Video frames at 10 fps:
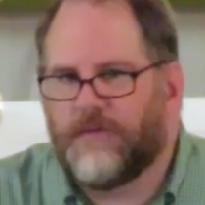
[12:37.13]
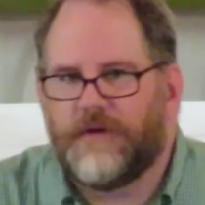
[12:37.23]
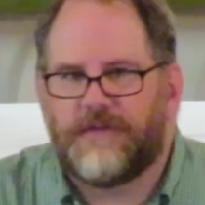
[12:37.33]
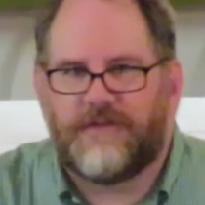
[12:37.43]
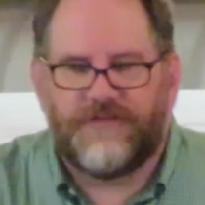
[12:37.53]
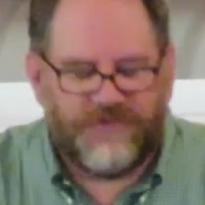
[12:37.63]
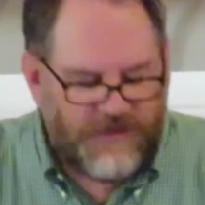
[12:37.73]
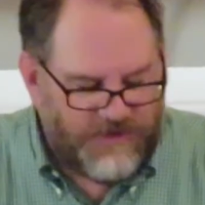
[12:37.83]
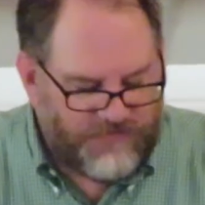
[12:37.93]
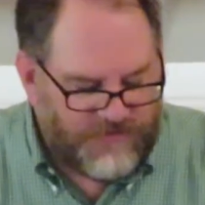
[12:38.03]
want to
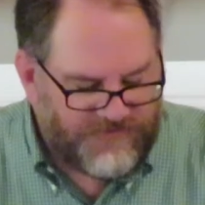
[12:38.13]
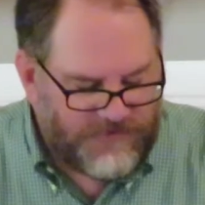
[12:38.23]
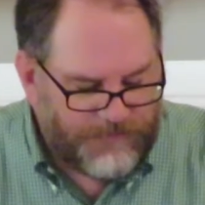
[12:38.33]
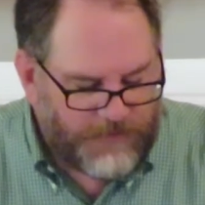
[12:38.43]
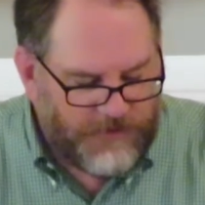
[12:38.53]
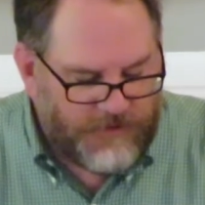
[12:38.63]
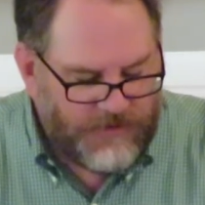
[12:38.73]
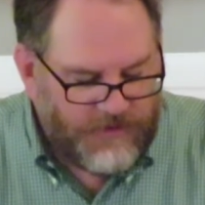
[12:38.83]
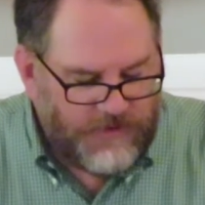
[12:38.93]
say very simply